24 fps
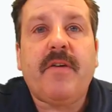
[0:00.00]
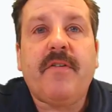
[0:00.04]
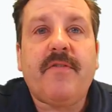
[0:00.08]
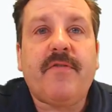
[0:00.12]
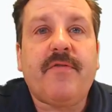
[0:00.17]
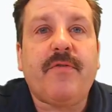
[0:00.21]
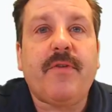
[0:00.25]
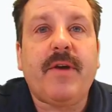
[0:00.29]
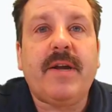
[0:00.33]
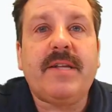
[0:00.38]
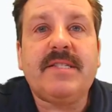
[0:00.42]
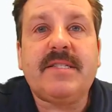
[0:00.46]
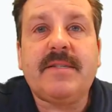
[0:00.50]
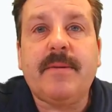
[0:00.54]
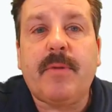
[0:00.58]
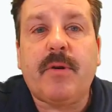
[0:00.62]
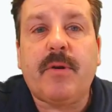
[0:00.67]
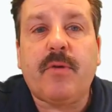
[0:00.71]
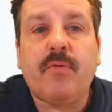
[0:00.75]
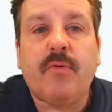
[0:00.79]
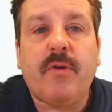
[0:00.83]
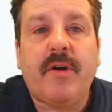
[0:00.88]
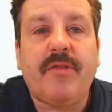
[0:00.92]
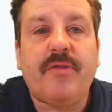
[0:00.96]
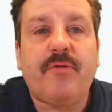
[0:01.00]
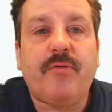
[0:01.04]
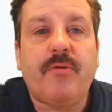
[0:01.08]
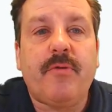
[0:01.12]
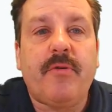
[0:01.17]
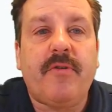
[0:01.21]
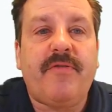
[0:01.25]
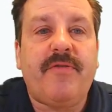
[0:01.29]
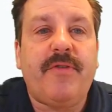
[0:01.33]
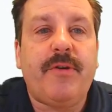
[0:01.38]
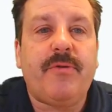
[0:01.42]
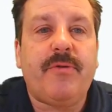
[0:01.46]
Friends, I'm going to run
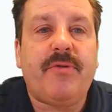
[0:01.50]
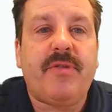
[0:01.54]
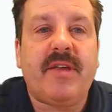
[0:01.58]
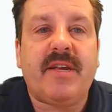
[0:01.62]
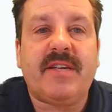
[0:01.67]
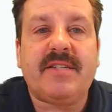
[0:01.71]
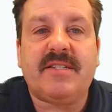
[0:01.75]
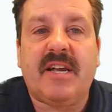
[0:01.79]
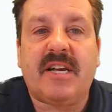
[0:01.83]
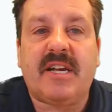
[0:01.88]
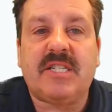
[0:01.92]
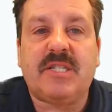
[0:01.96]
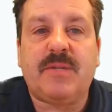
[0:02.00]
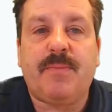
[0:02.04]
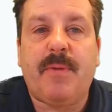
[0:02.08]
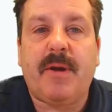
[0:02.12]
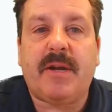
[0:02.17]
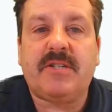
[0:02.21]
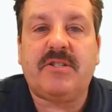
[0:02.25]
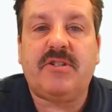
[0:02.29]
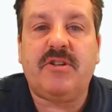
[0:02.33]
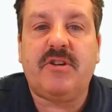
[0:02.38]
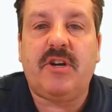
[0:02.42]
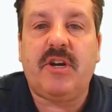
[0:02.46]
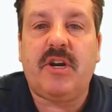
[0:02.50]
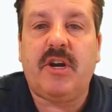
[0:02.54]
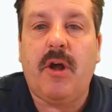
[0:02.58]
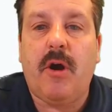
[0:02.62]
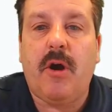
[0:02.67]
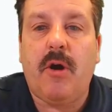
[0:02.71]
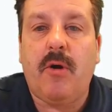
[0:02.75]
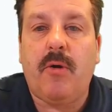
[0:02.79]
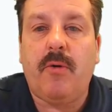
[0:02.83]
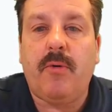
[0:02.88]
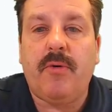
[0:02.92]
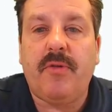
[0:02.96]
through a few things I expect you to
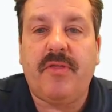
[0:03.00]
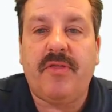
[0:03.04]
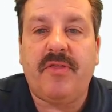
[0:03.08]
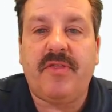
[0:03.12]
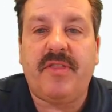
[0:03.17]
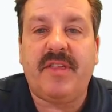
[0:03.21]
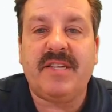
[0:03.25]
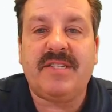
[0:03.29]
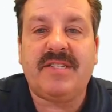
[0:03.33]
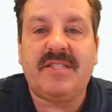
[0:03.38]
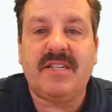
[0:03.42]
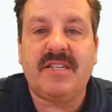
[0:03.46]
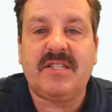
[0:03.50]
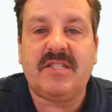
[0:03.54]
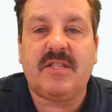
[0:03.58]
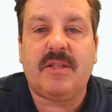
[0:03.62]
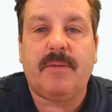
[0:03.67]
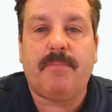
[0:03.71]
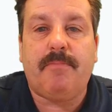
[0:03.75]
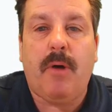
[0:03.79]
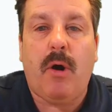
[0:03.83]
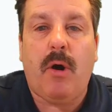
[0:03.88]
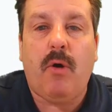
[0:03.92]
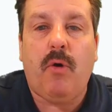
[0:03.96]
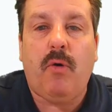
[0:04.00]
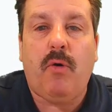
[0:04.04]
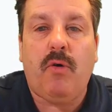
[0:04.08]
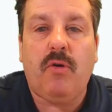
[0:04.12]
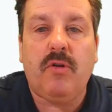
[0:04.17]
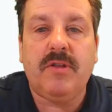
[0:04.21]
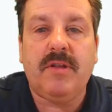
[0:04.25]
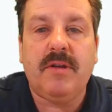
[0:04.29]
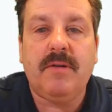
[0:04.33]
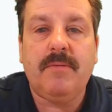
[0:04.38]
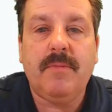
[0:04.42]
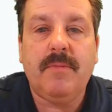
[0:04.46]
know. This is the bold.